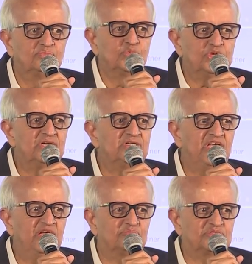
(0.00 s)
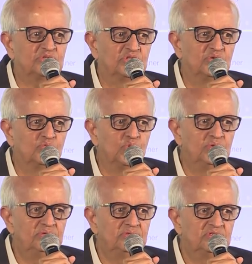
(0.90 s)
putting tapes on a
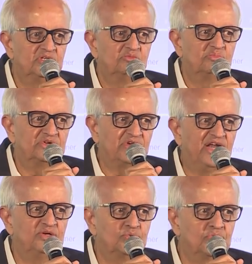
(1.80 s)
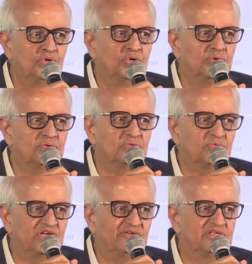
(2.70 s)
wound, but trying to cure
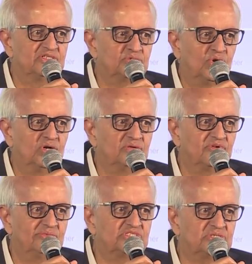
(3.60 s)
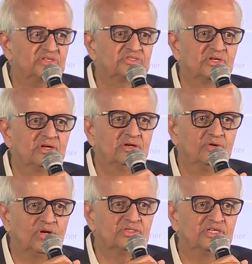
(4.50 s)
whatever is wrong from a structural
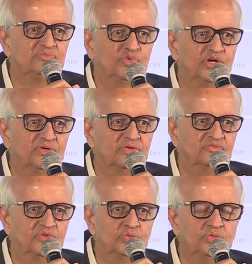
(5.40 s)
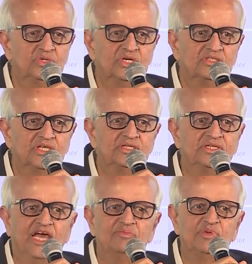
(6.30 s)
long-term point of view, then it
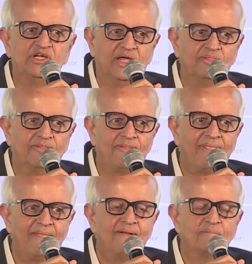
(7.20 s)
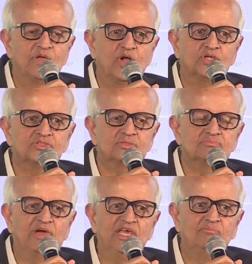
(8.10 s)
can be done. Because
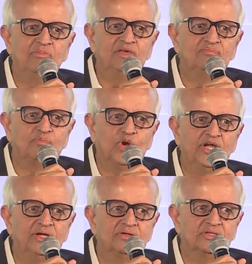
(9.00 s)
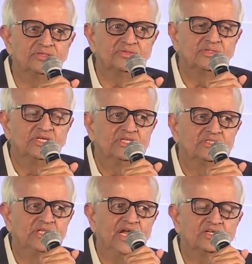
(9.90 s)
my main point is
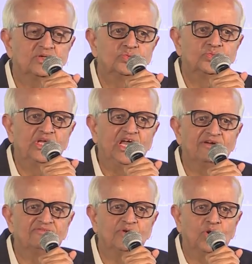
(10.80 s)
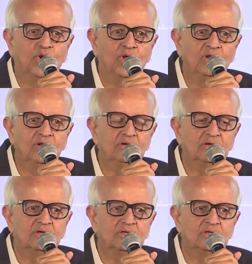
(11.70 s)
that we have all